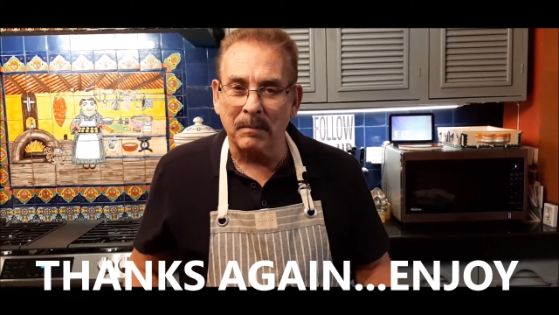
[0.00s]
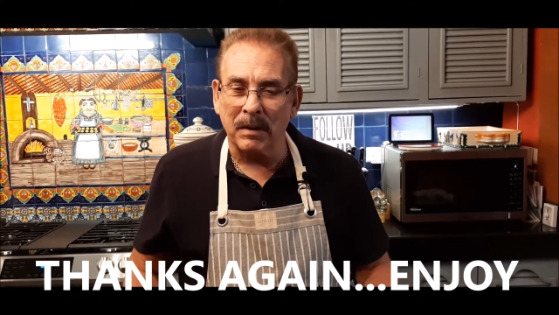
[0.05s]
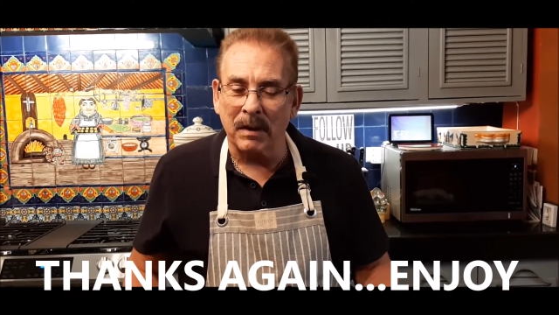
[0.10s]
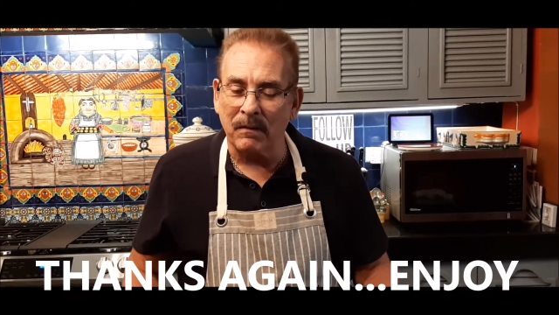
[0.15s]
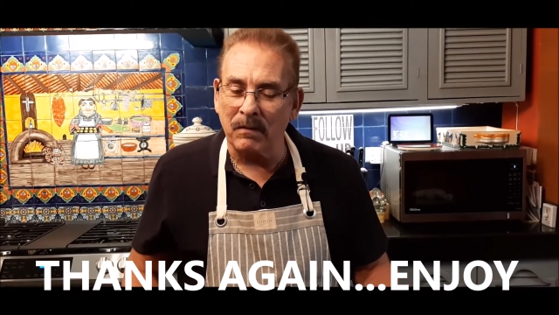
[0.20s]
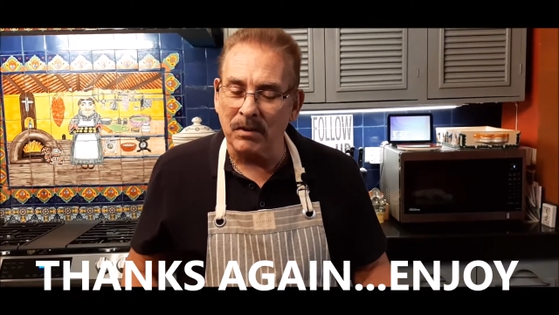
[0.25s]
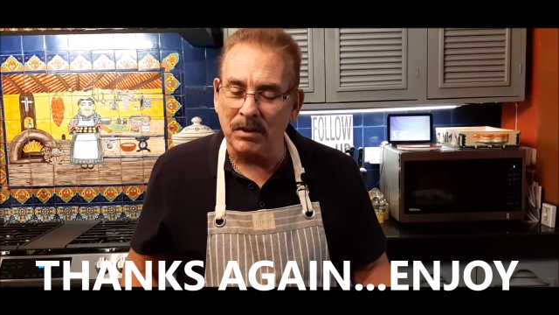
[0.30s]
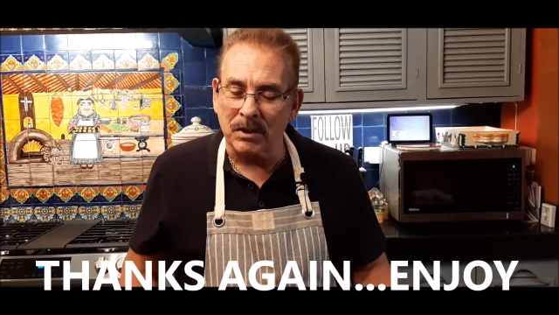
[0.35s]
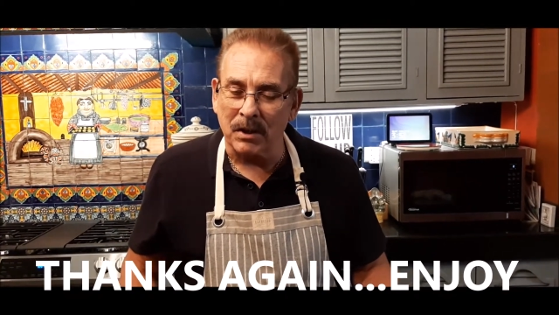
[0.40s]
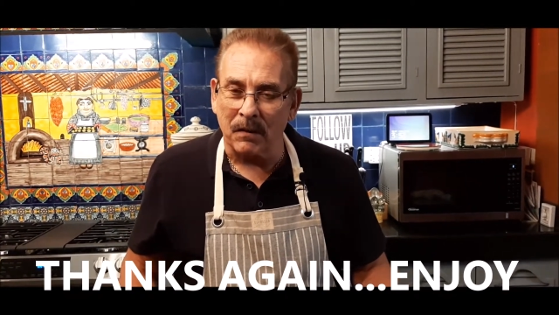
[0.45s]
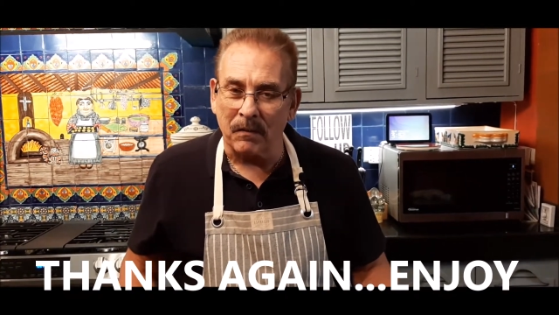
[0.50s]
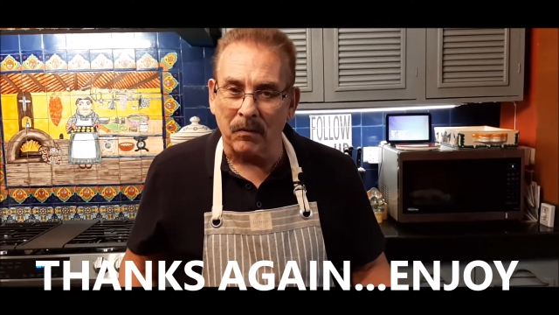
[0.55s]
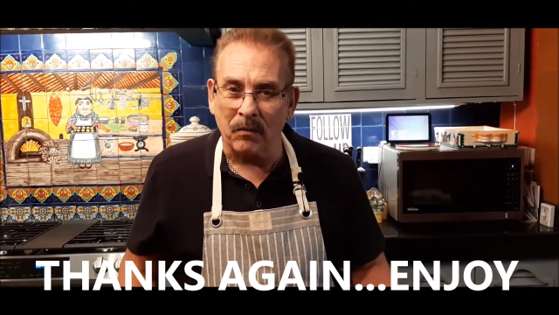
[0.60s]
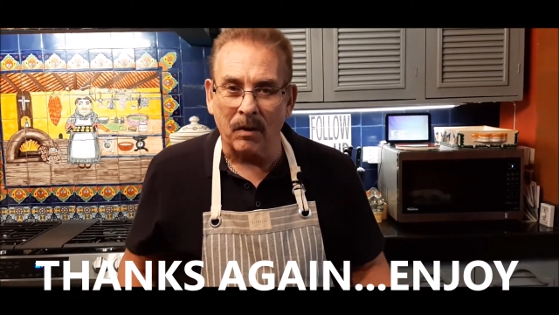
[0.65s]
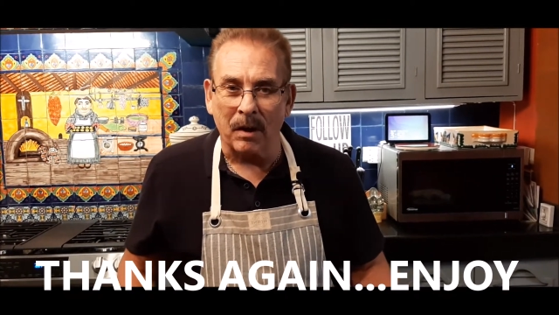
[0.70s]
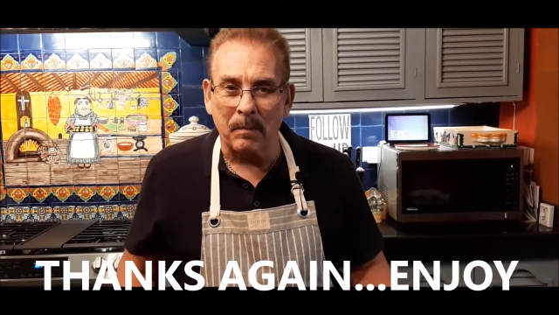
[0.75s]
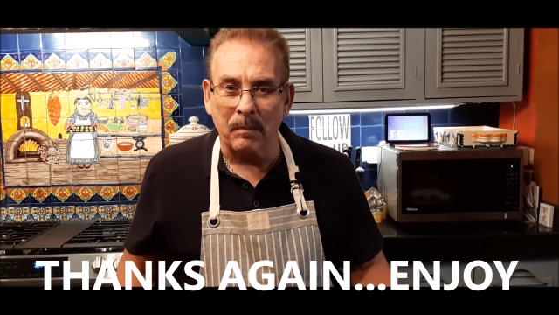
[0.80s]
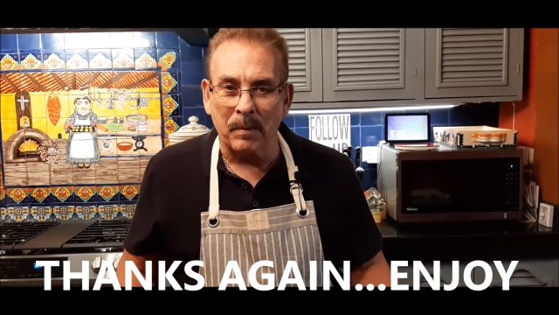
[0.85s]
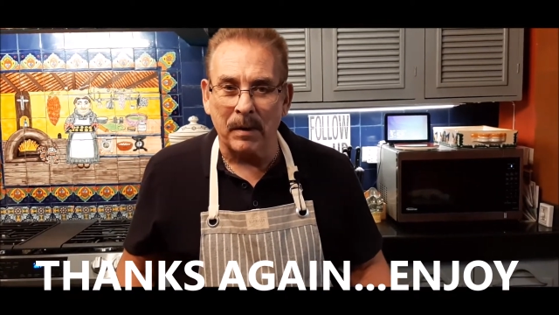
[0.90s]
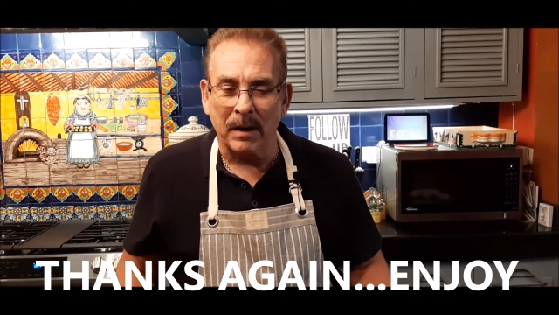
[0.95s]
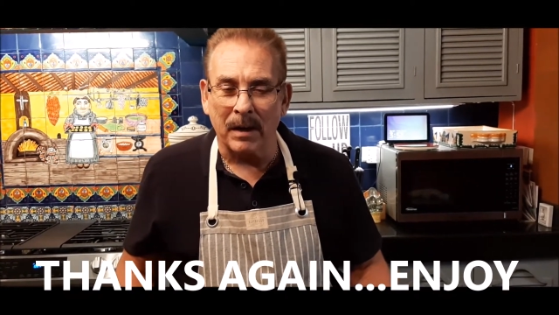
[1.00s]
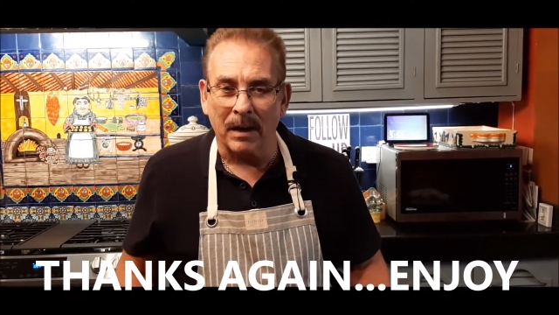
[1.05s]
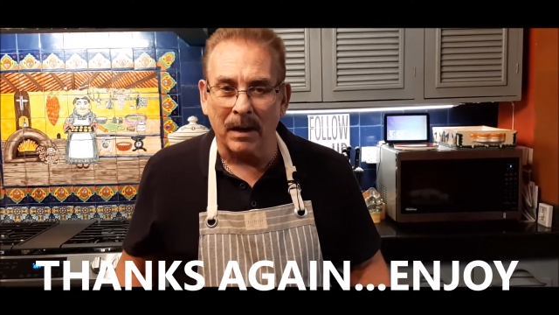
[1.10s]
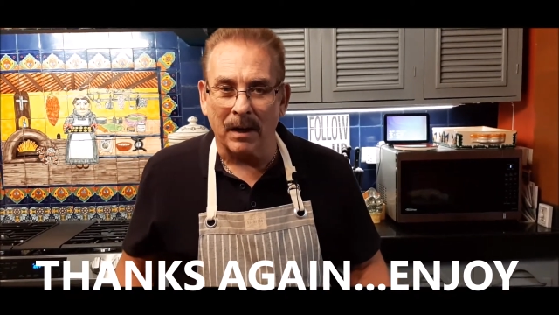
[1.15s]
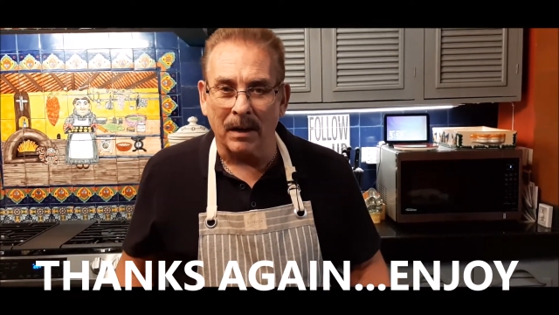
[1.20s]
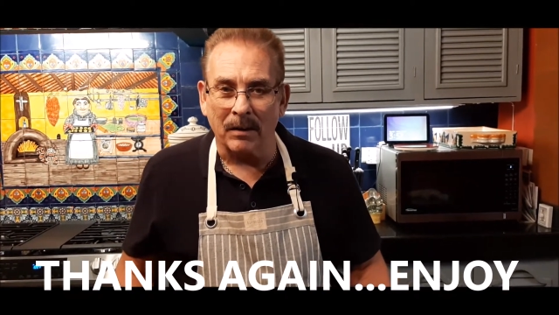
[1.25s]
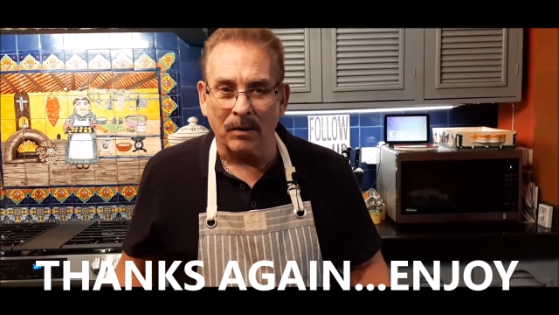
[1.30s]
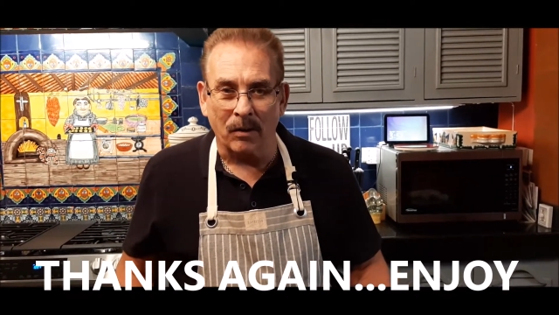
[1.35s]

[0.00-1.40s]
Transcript: give yourself a great big hug.